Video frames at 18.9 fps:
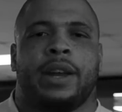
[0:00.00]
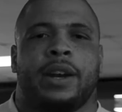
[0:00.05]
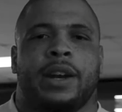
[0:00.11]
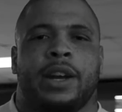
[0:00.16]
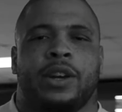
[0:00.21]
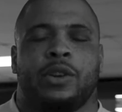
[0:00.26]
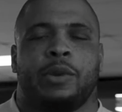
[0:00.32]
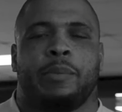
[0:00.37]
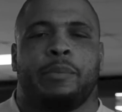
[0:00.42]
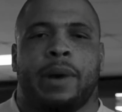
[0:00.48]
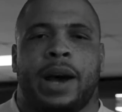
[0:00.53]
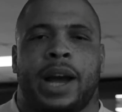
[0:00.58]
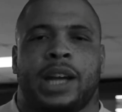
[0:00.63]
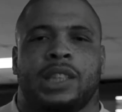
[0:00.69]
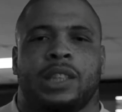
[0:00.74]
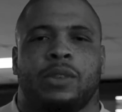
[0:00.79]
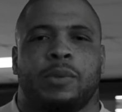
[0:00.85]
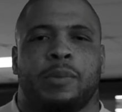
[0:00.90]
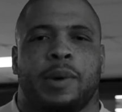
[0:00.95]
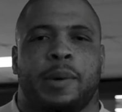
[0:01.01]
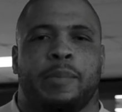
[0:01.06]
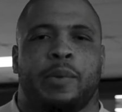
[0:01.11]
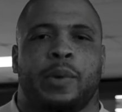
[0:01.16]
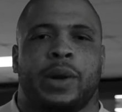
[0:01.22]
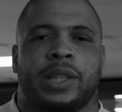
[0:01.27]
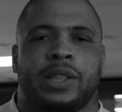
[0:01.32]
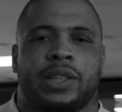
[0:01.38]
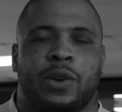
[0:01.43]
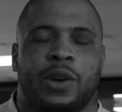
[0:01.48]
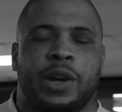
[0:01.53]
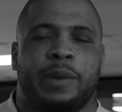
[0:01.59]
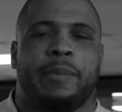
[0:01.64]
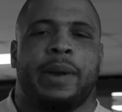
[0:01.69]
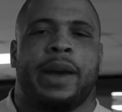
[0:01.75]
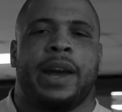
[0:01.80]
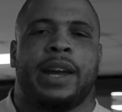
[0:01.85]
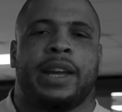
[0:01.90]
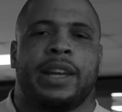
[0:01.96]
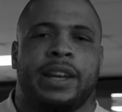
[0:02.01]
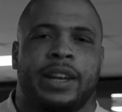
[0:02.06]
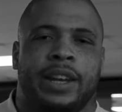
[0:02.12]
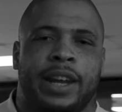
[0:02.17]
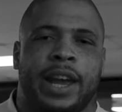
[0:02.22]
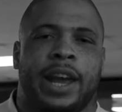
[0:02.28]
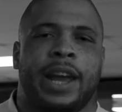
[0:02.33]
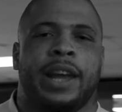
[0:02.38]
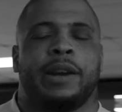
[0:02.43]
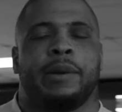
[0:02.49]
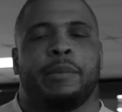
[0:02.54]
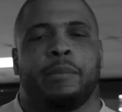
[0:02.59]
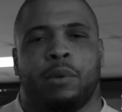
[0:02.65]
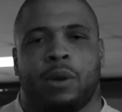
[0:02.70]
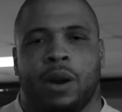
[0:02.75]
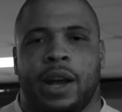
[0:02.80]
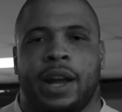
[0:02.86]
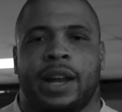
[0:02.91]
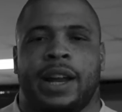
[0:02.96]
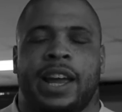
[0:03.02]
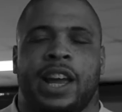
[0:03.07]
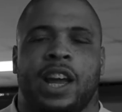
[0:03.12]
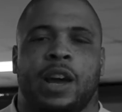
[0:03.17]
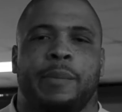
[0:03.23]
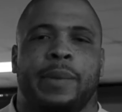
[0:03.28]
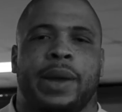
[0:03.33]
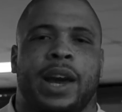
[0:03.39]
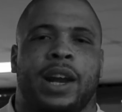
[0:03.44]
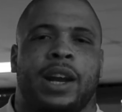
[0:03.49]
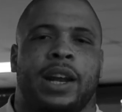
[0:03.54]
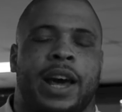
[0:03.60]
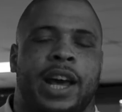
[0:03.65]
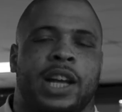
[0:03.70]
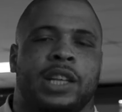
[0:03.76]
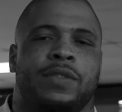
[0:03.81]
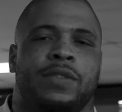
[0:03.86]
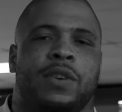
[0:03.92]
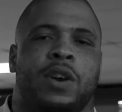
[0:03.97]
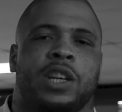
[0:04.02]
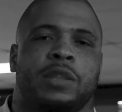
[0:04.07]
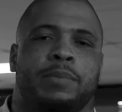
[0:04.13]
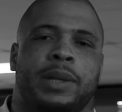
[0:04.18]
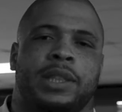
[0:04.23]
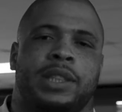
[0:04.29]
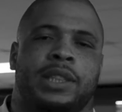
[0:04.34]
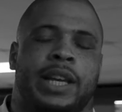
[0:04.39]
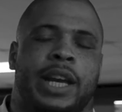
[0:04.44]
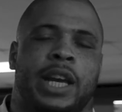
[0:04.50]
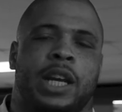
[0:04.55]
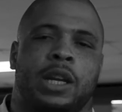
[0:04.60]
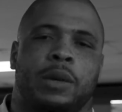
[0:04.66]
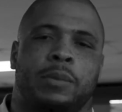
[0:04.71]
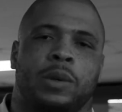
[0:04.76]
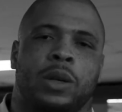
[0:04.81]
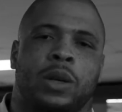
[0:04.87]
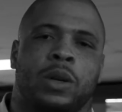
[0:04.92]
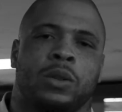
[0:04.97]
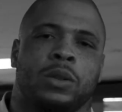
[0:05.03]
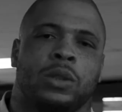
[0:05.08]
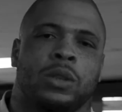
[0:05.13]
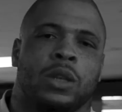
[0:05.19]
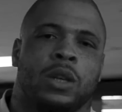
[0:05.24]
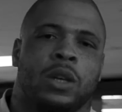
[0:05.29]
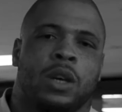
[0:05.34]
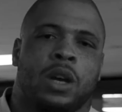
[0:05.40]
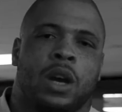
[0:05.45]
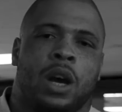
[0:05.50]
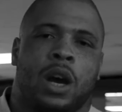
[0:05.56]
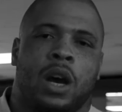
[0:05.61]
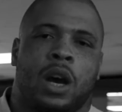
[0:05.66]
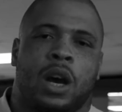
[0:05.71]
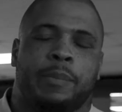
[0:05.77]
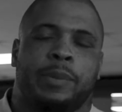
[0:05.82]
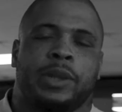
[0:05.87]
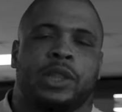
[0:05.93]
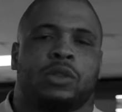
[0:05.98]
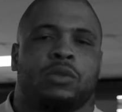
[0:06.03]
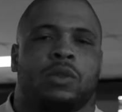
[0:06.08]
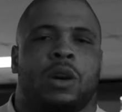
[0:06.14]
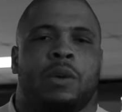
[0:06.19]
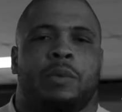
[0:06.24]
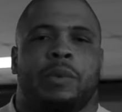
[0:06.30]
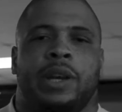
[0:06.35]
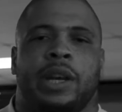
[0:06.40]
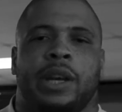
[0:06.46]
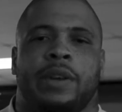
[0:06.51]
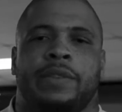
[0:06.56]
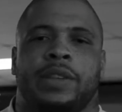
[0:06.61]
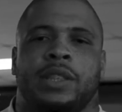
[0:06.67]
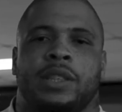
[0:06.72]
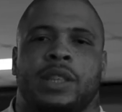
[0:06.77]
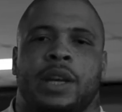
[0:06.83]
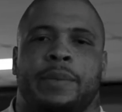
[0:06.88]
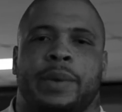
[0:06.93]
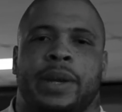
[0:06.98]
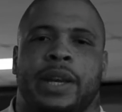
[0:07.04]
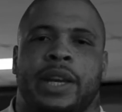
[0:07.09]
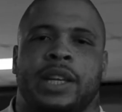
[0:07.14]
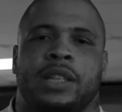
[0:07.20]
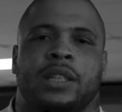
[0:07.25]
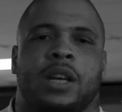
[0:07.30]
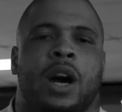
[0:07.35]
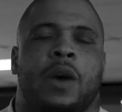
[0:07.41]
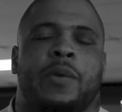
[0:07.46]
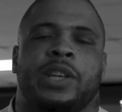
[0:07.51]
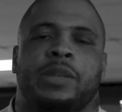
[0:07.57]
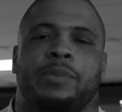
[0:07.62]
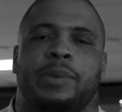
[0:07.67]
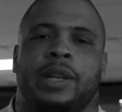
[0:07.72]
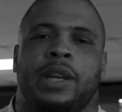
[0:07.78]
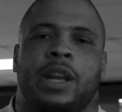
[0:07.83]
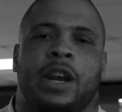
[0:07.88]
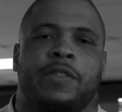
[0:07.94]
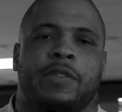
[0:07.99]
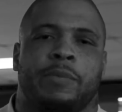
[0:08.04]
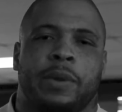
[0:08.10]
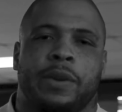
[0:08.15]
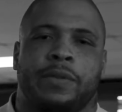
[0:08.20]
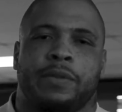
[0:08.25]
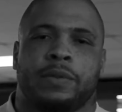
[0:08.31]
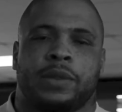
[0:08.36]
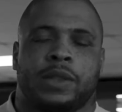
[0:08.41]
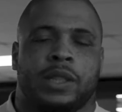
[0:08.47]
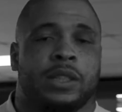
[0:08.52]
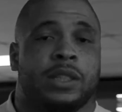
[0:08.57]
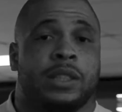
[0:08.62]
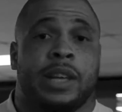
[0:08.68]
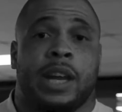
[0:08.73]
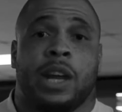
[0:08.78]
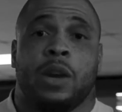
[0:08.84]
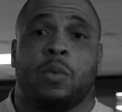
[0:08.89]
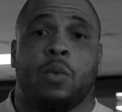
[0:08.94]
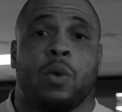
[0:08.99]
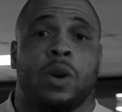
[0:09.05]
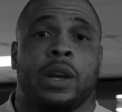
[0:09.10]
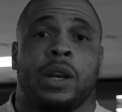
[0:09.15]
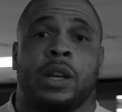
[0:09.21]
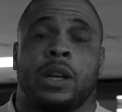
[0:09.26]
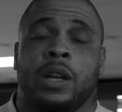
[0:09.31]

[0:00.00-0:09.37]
here and I do boxing with my boy Tony Mack and Nate and Brian. They help me out a lot as far as my stand-up goes. But Jerome Givens, I mean, he's always been there for me since day one.